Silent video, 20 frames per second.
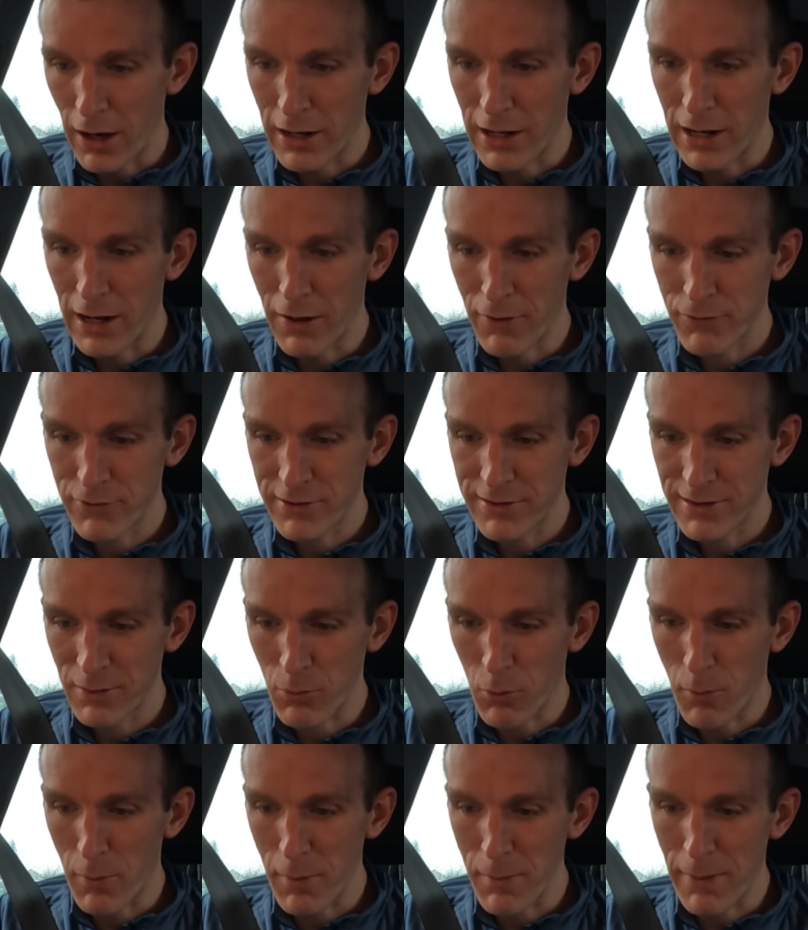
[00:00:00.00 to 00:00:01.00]
love to see
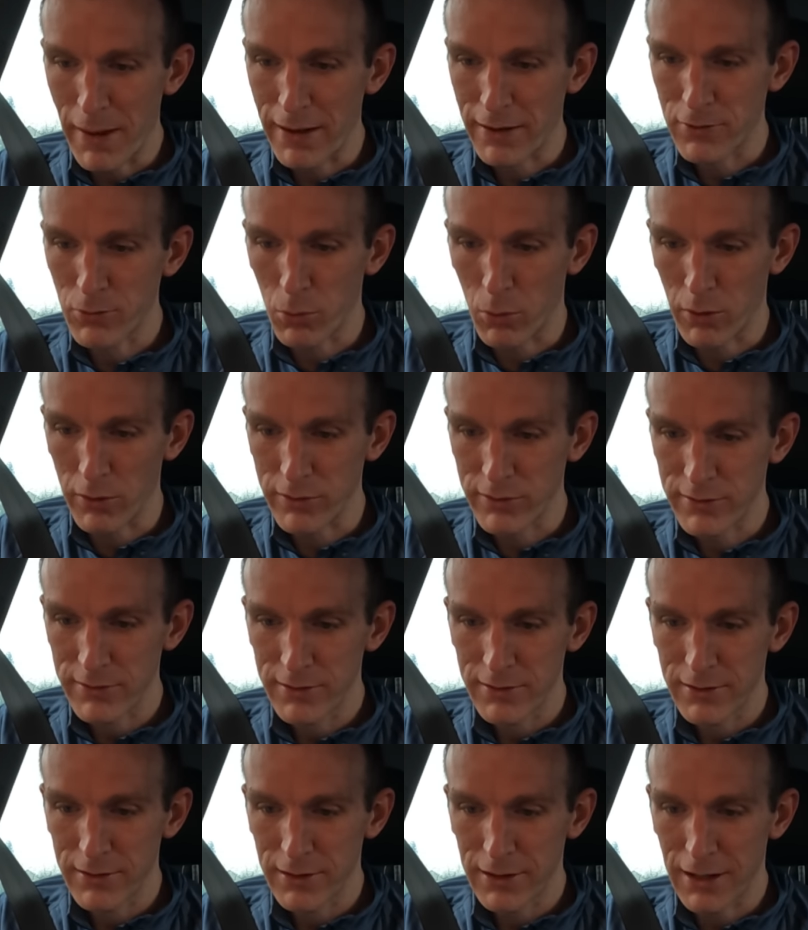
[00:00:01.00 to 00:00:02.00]
what my max
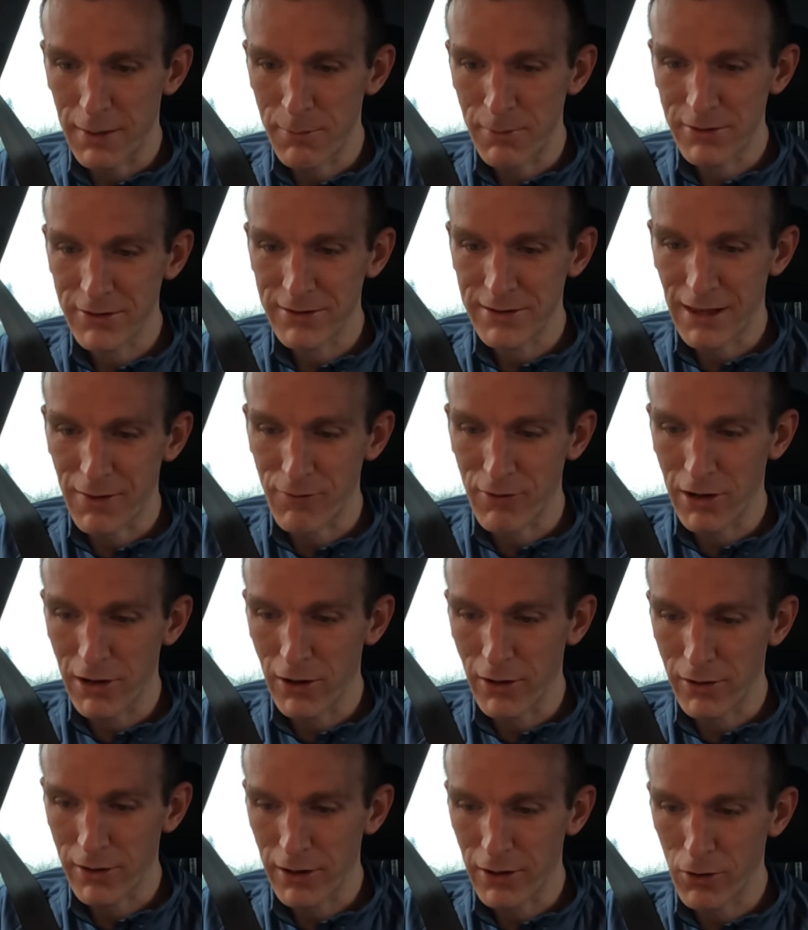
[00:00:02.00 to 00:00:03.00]
was. Let me just have a
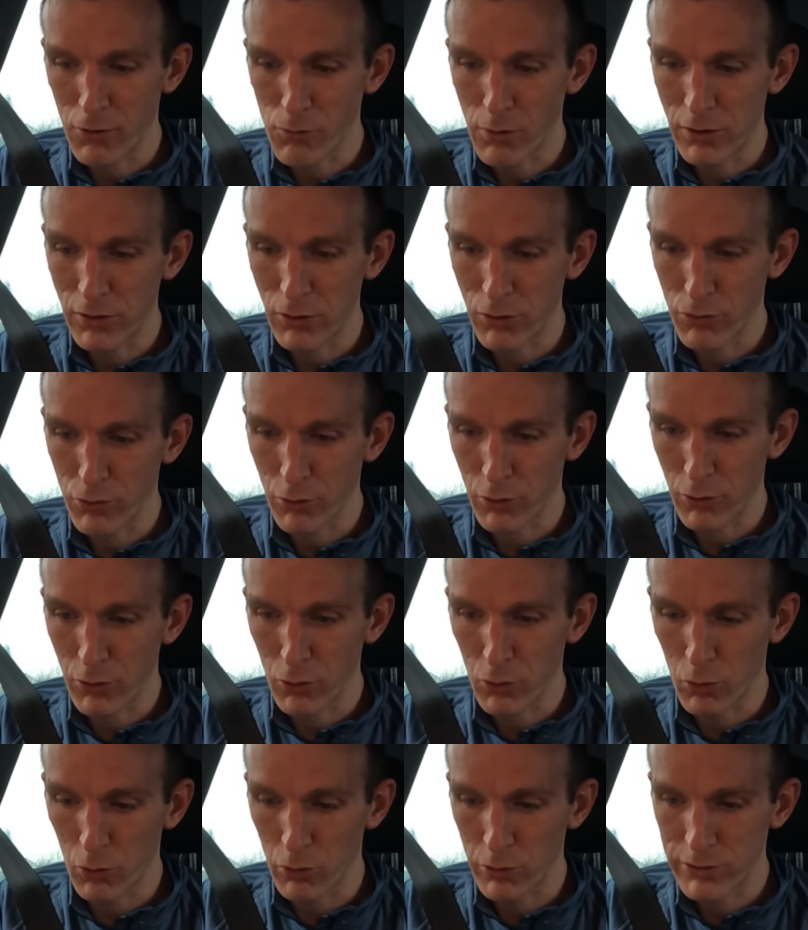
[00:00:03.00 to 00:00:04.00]
look and I'll run you through the
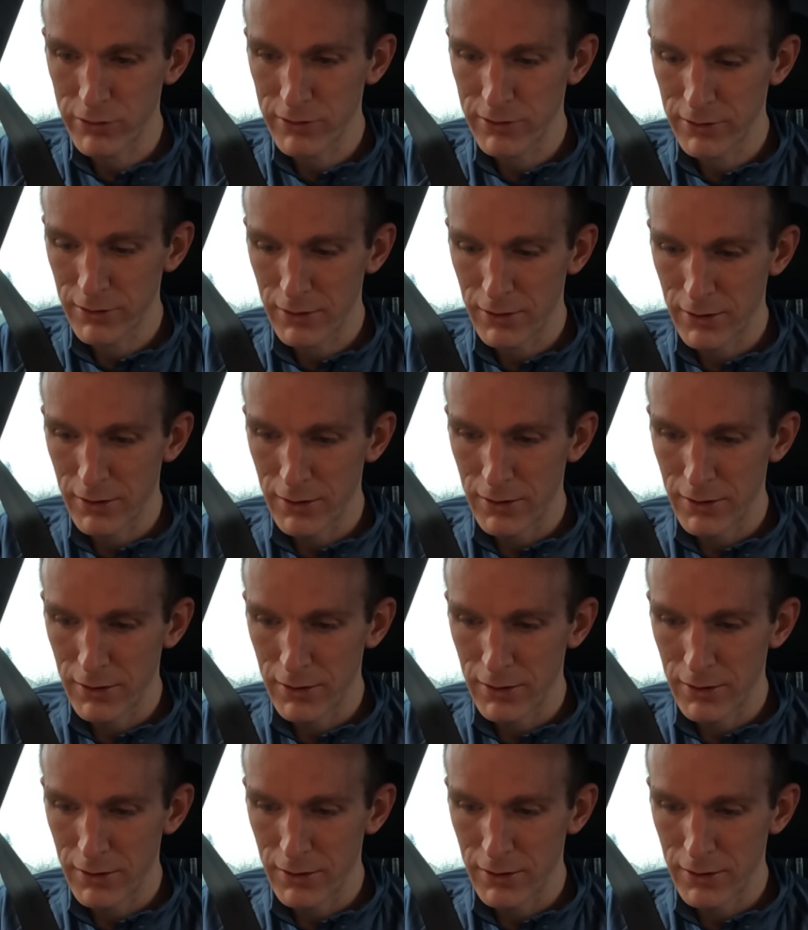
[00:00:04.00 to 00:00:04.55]
course.